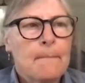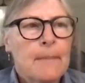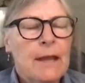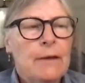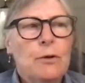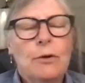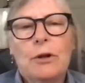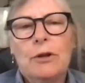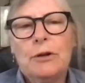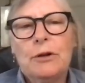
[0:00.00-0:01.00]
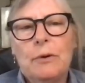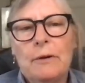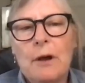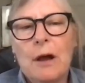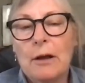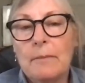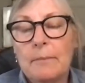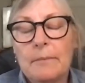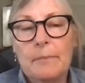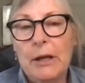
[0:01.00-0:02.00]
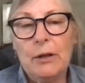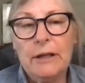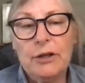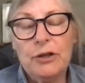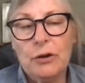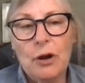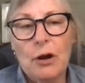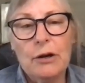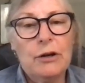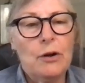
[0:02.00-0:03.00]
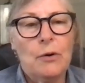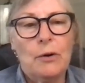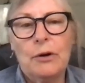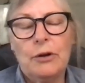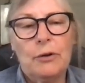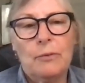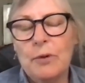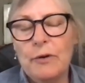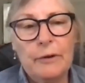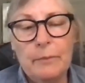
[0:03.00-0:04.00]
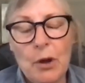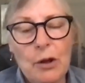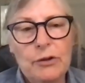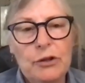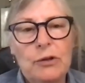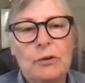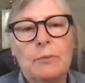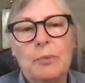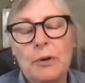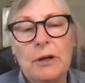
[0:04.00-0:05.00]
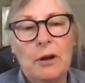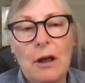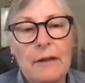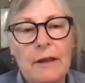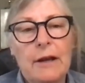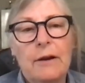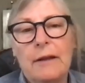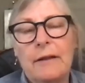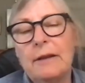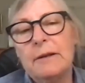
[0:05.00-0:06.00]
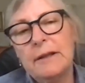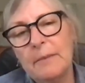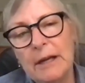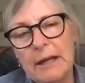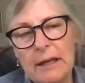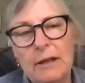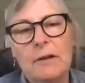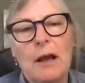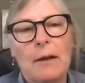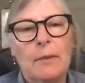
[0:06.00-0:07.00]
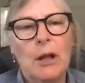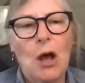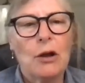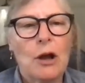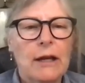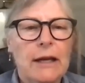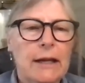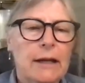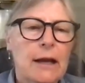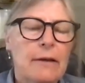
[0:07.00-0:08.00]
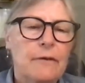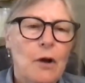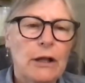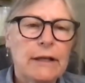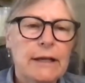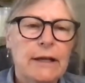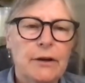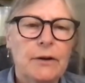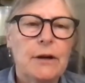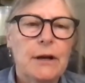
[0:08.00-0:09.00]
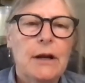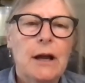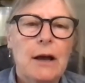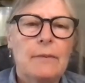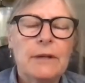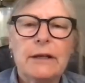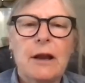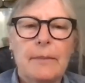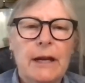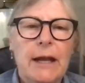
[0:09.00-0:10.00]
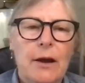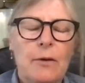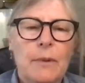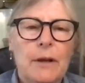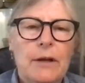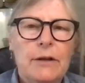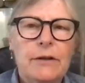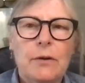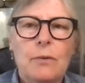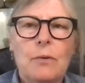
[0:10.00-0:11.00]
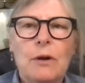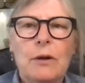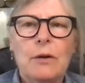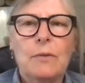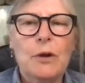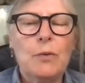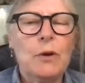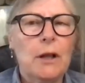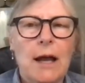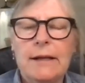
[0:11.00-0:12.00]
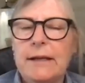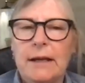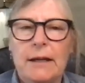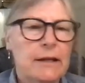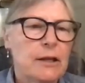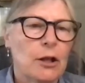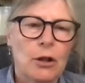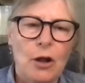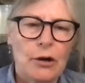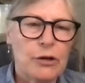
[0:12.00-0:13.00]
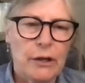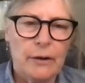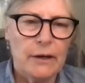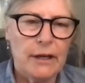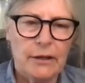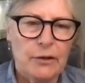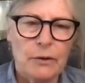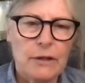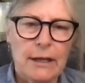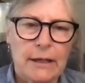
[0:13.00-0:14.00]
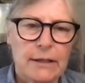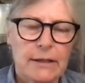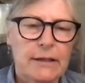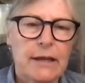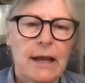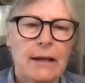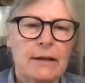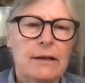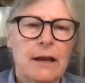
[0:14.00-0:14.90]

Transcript: if you're going to do a build at your garden or you're moving mulch, you can put it on there and then somebody can log on and volunteer to come and help. So we realize that it's a large area, North Texas, and